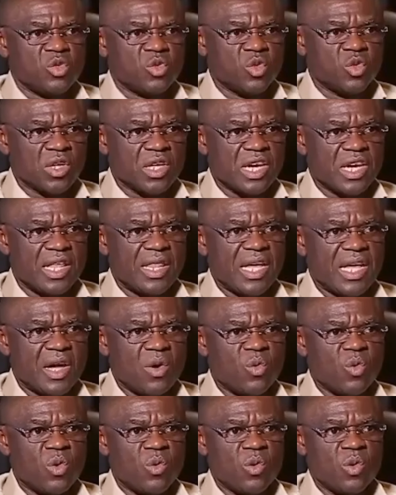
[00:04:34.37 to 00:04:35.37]

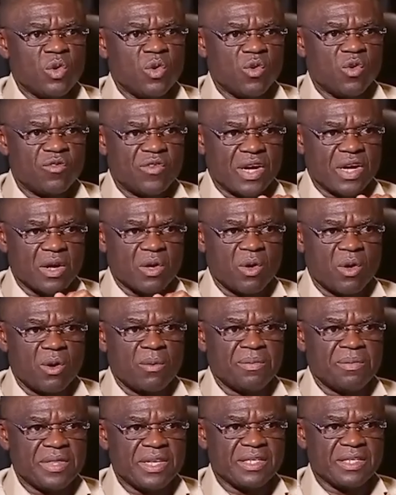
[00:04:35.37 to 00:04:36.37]
Together, we will
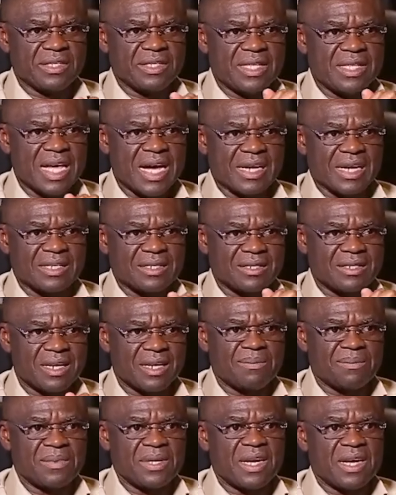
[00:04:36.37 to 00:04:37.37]
overcome this dark
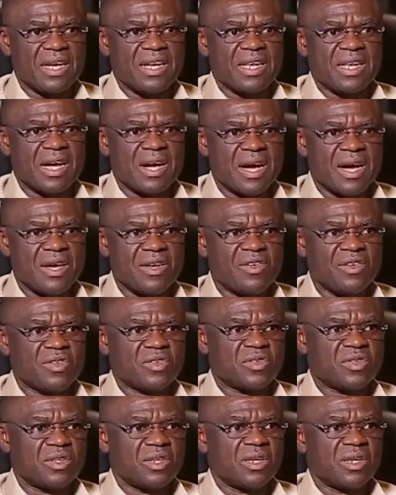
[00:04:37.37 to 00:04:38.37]
chapter in our
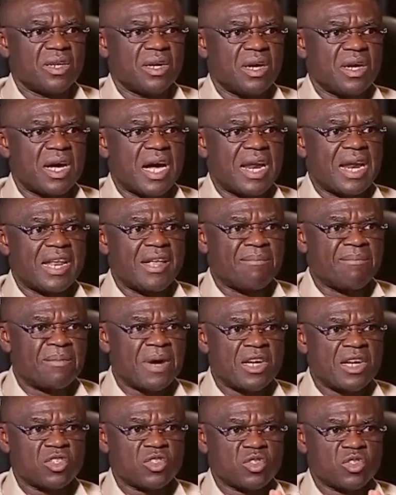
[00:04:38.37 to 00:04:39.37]
history and
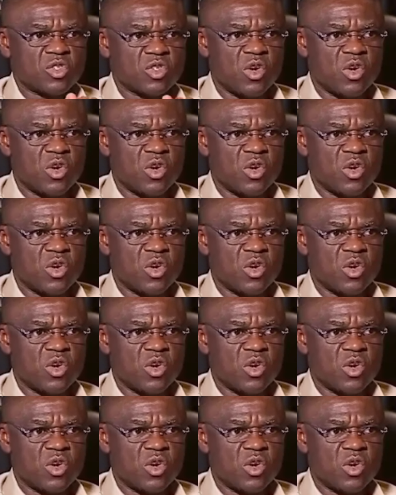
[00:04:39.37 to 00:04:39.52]
emerge